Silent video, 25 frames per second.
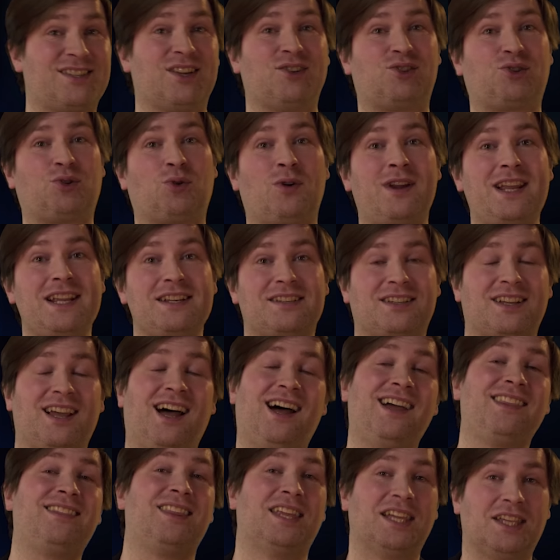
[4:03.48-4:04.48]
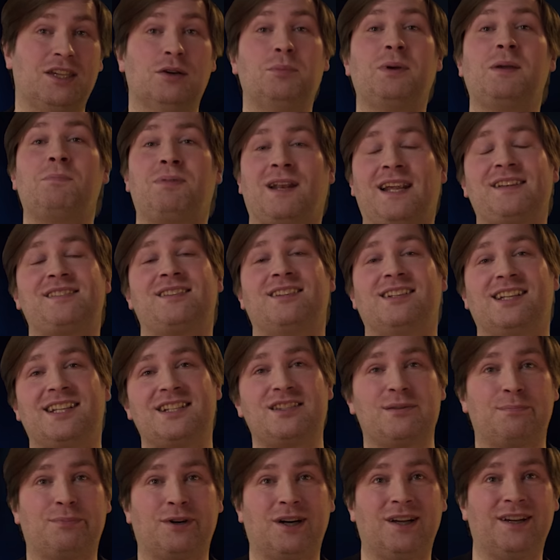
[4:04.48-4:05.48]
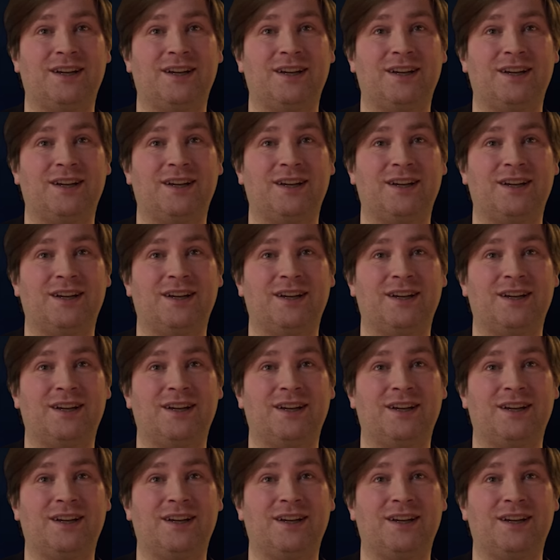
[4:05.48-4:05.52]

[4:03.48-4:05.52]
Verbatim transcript: It's a treat. I think you'll be pleasantly